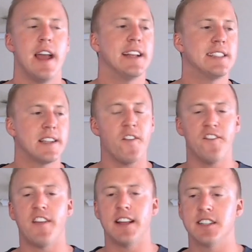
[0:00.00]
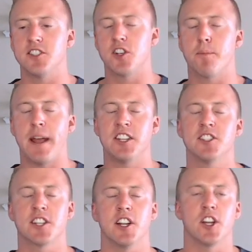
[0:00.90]
and it's different phases your
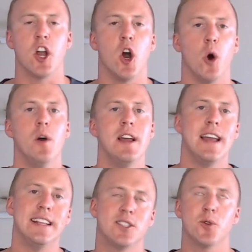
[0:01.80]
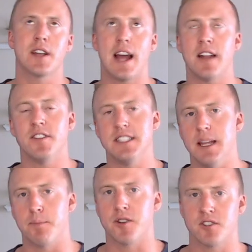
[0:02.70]
patient's going to go into a kind of a
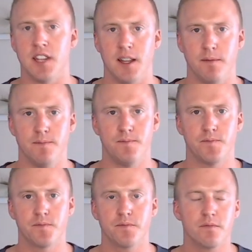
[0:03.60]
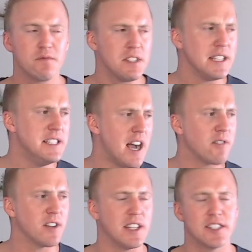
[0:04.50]
deeper sleep. And now
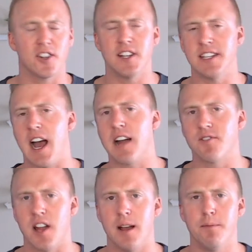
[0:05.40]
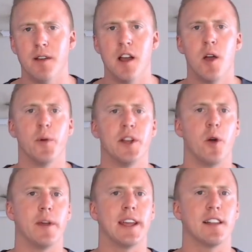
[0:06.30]
really during non-REM, we
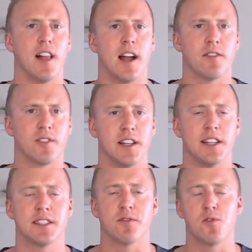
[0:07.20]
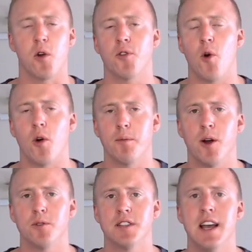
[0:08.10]
know we get a lot of release of growth
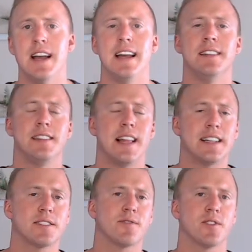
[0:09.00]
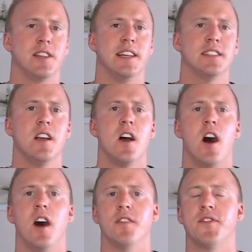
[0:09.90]
hormones and less release
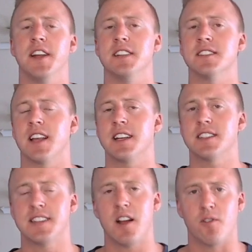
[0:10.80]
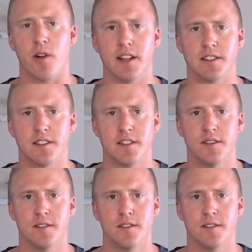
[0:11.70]
of things like steroids.